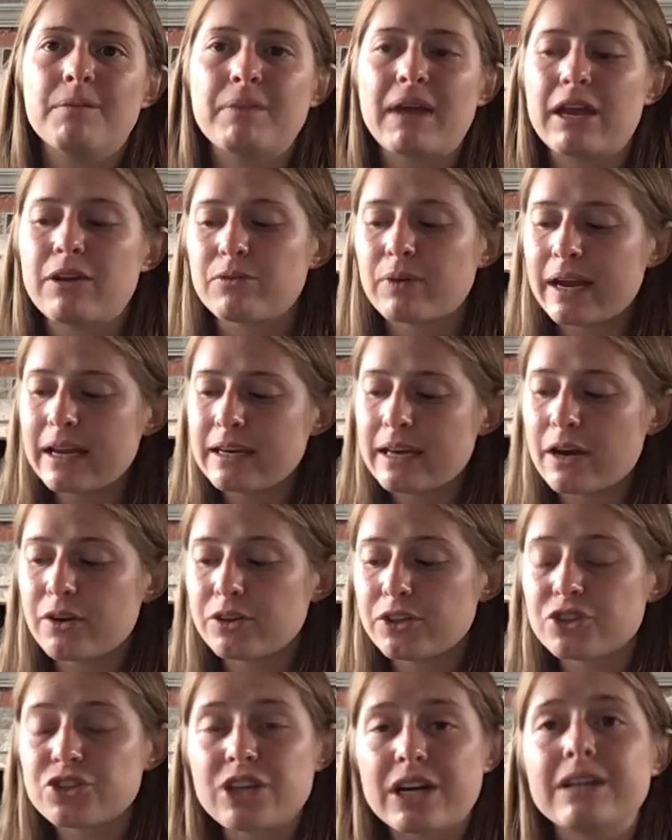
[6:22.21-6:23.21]
And right now
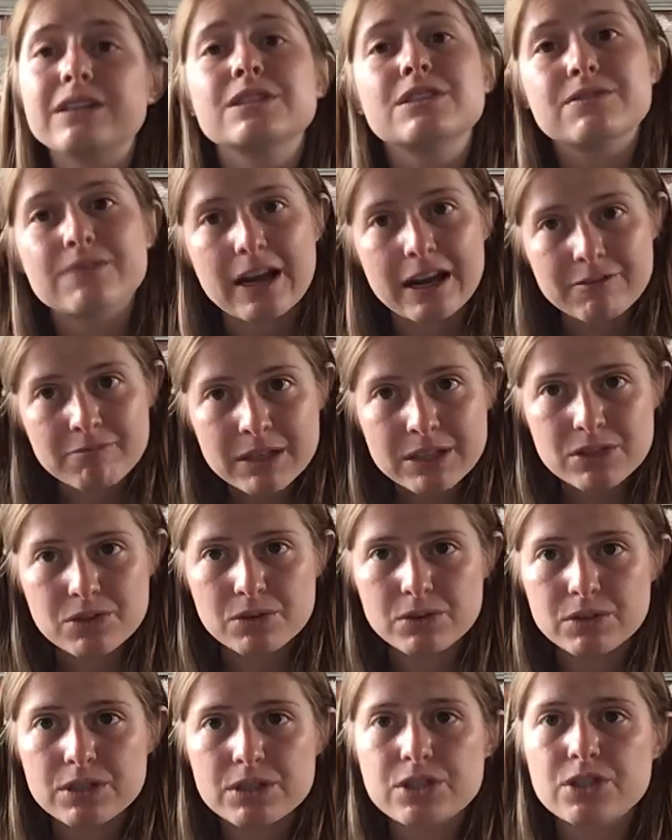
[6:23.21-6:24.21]
your child's 5 months
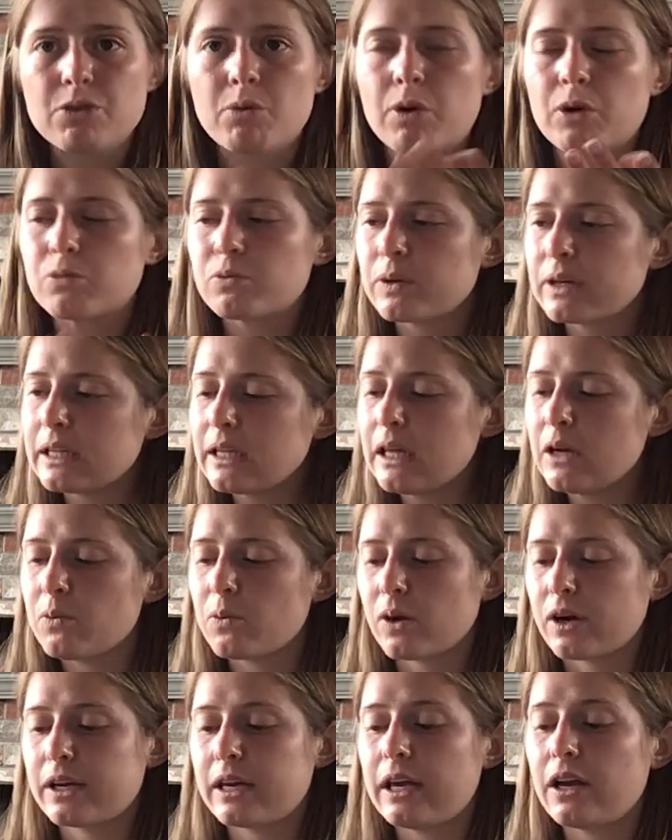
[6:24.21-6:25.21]
old, so we're really
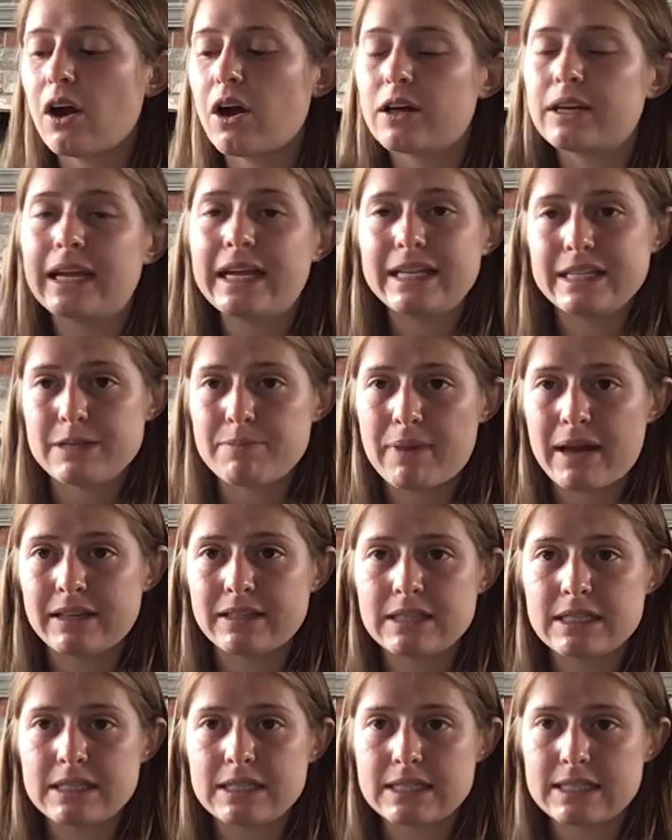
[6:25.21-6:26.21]
working on
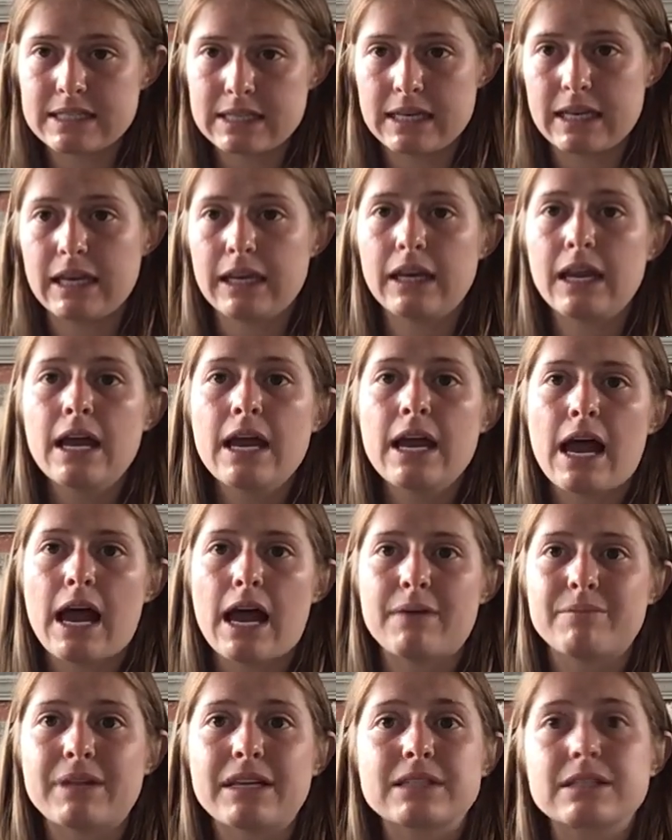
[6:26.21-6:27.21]
independent sitting.
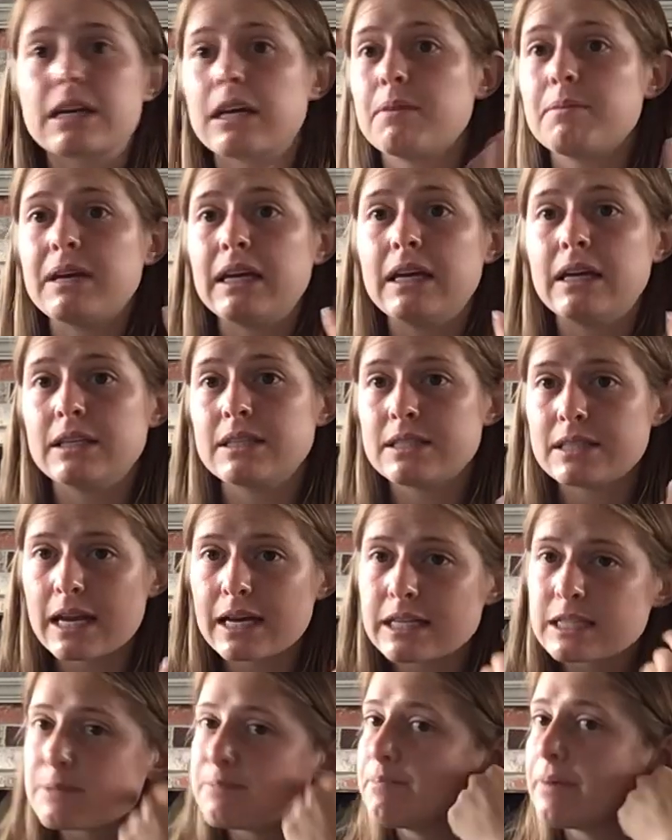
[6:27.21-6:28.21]
That's going to be his
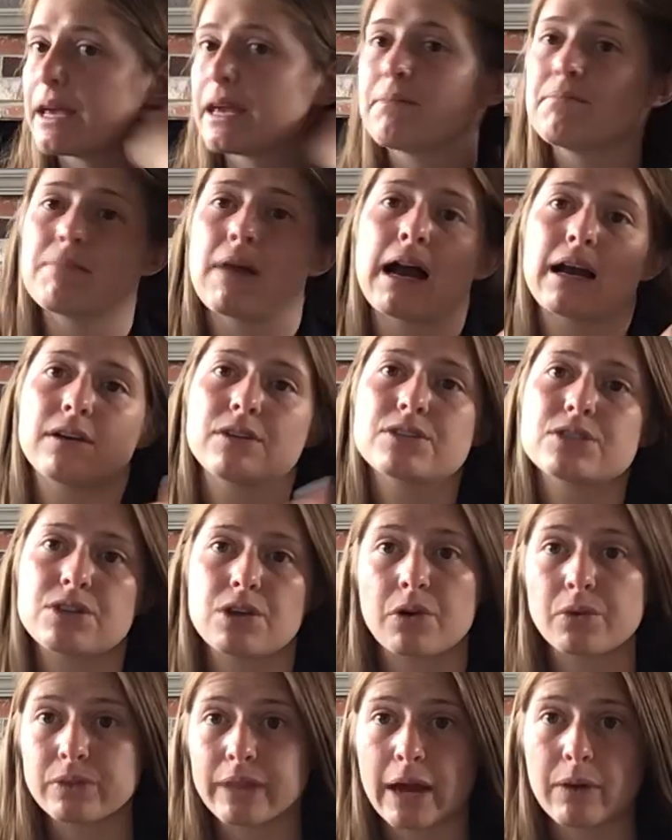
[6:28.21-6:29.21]
next big
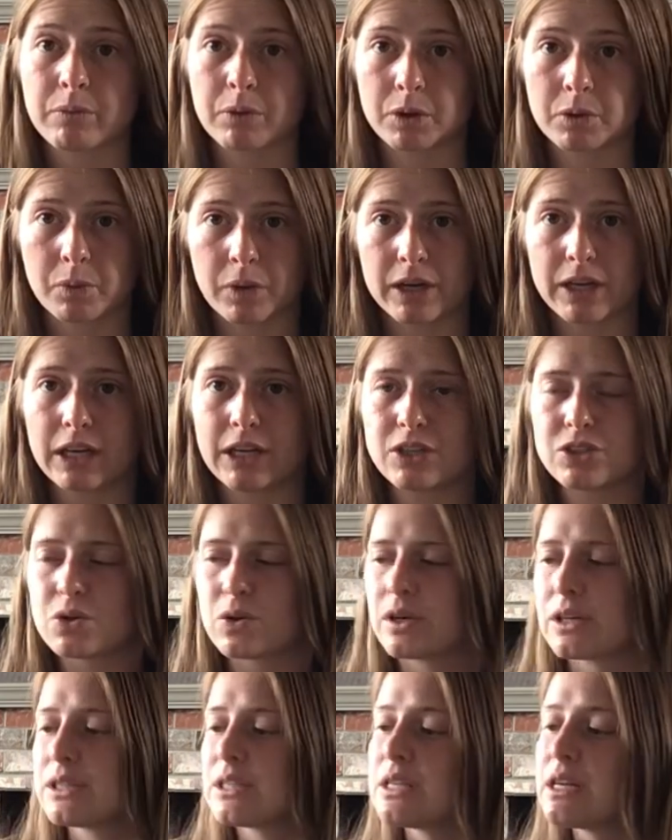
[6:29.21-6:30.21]
milestone that we're working
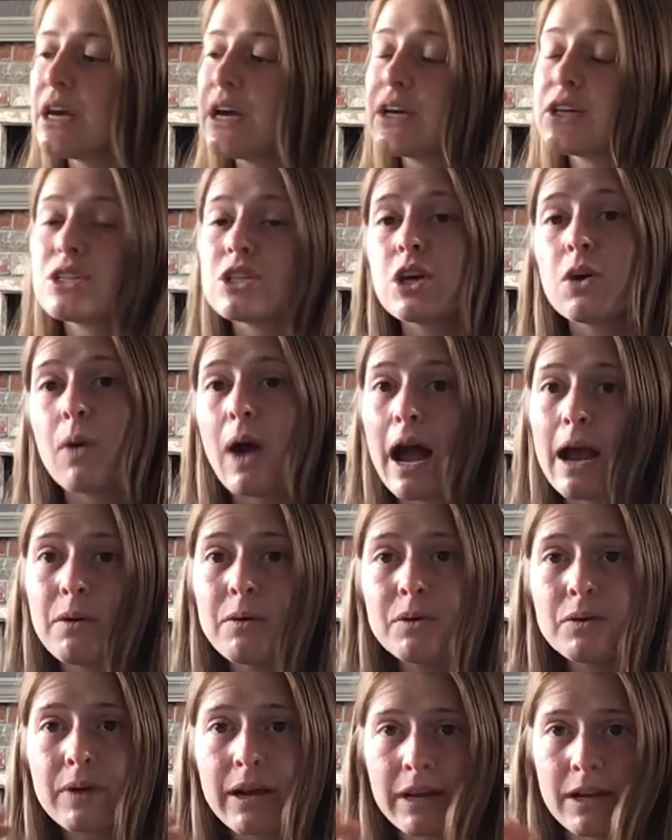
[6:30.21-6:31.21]
towards. So I
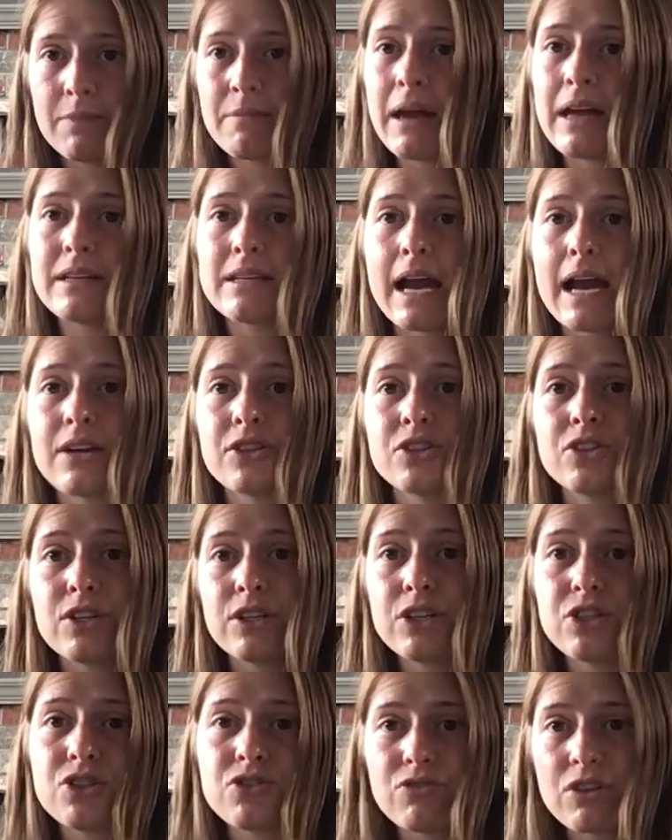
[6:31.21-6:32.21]
would recommend
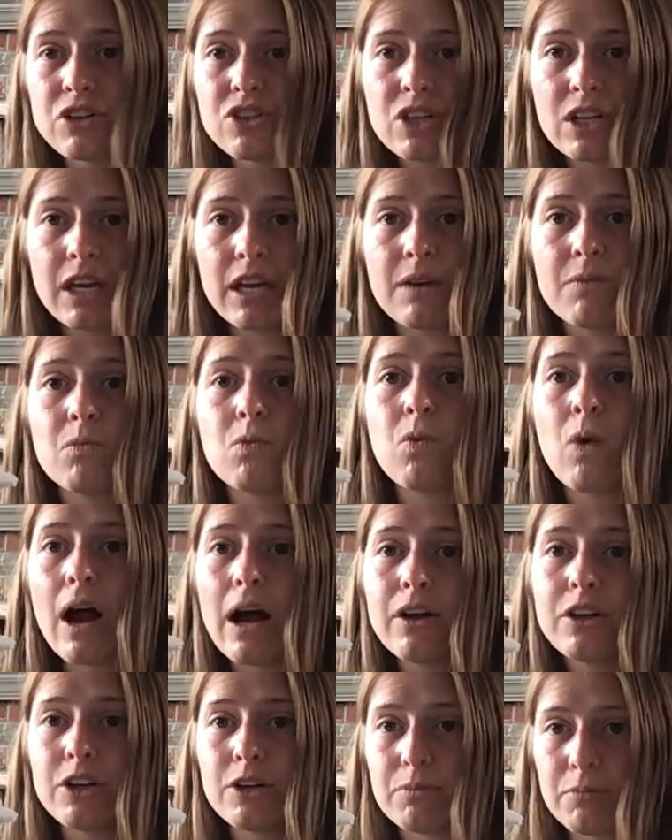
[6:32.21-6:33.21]
actually stretching him while
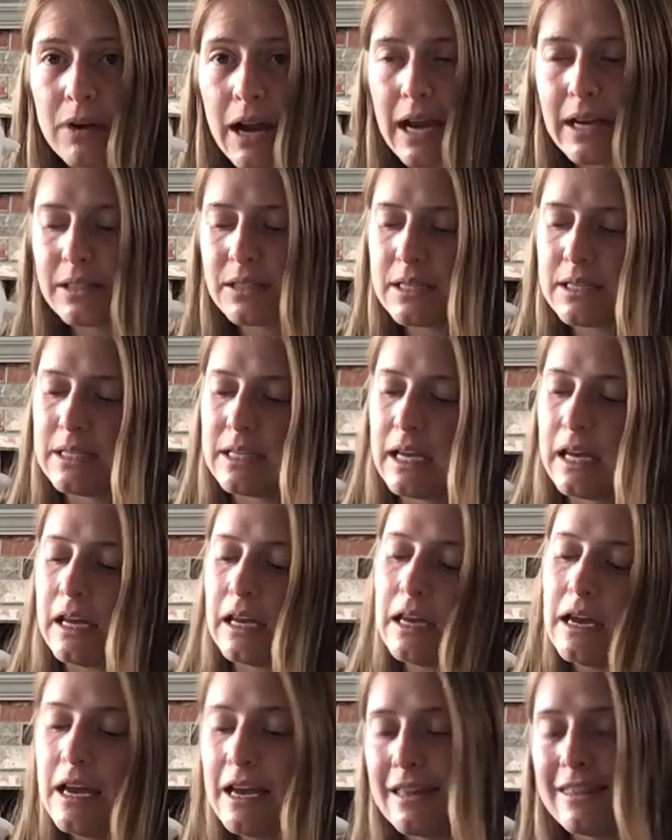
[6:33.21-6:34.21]
you're practicing
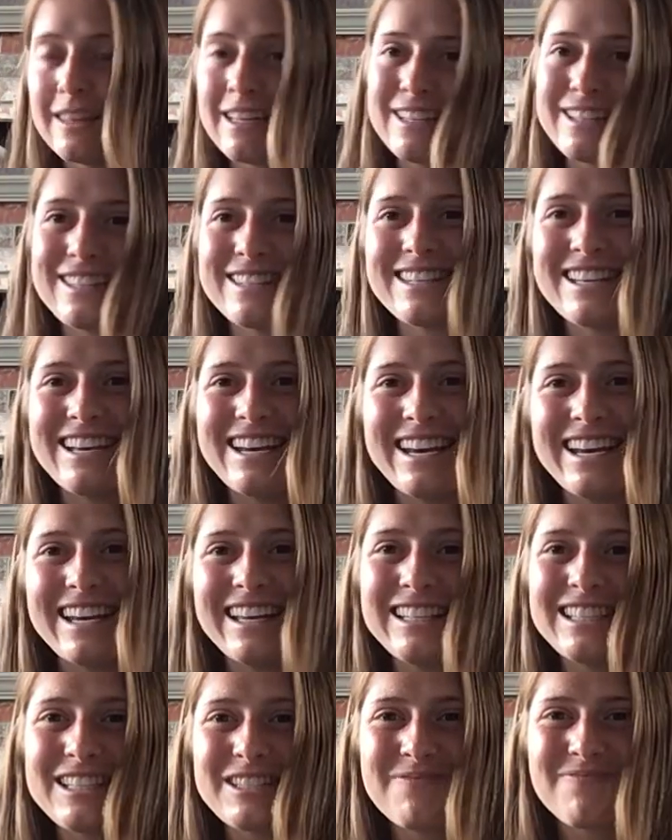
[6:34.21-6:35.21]
this
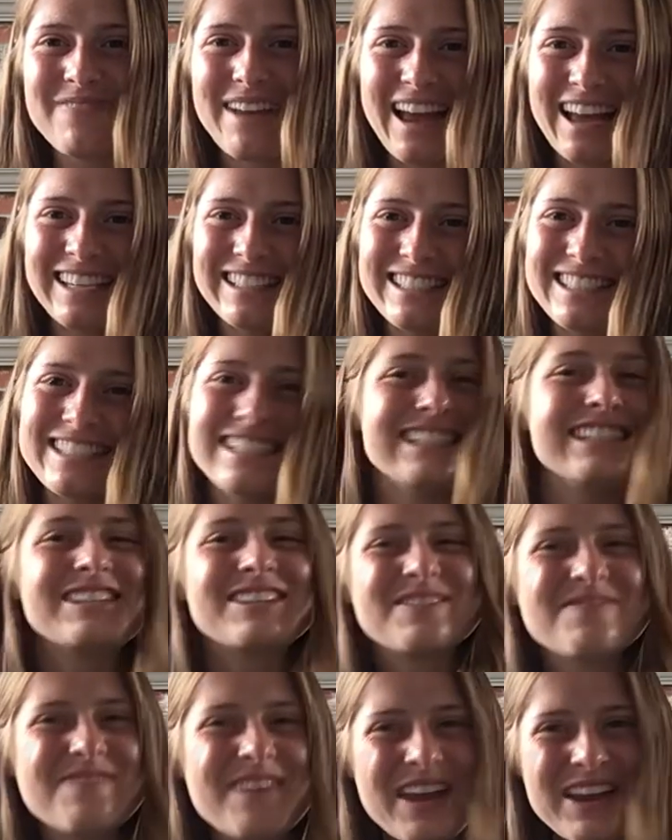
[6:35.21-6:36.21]
independent,
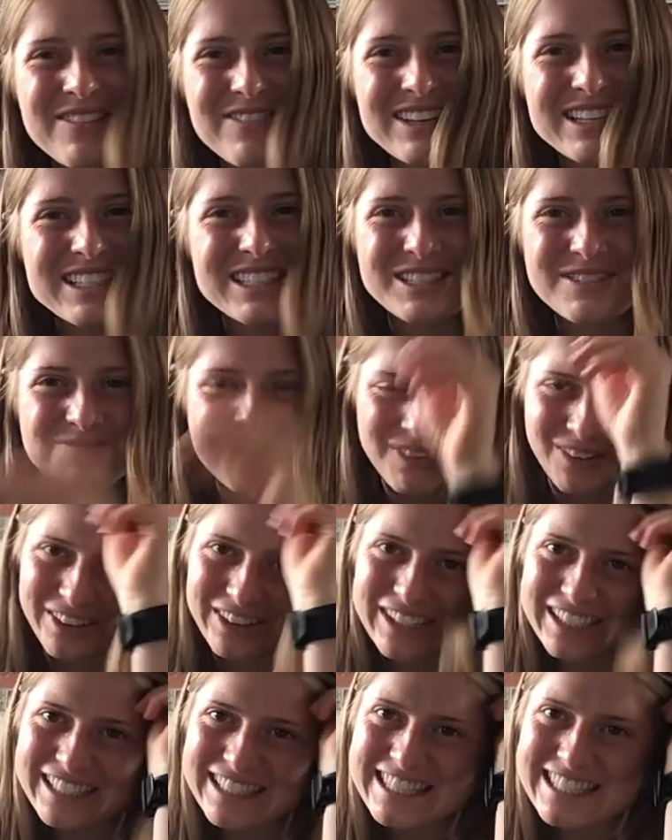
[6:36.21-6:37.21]
maybe
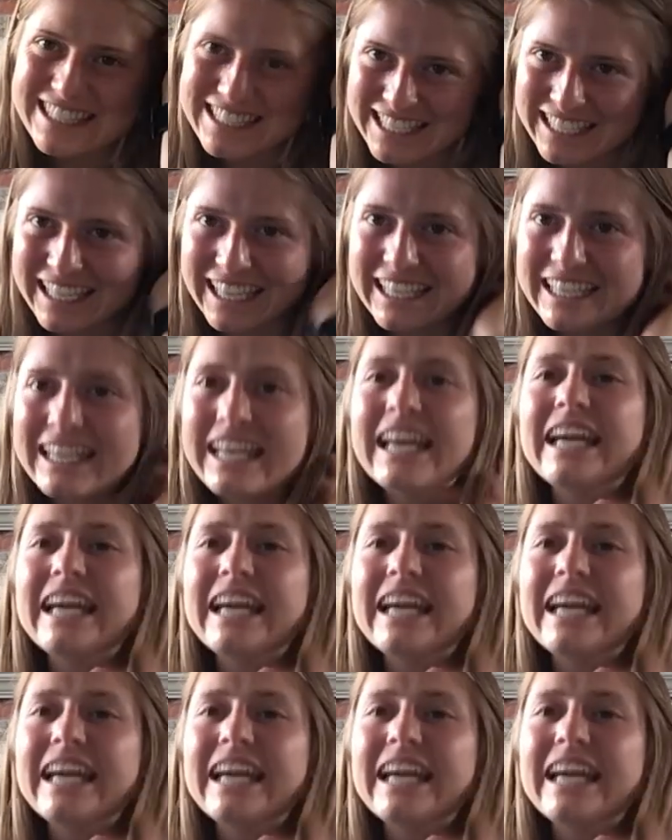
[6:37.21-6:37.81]
supported sitting.